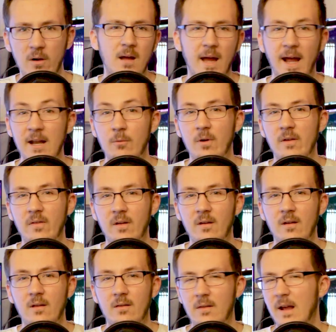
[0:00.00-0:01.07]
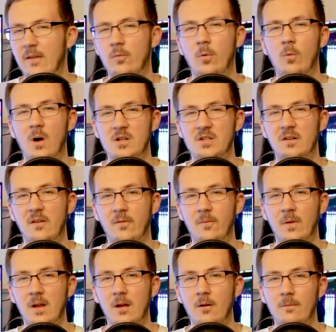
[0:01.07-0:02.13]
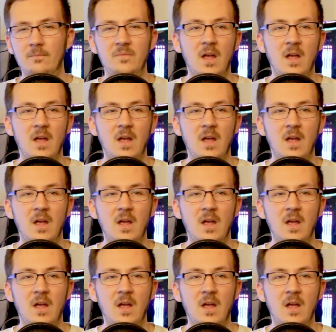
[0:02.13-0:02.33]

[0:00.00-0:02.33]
Anyways, thanks for watching this video,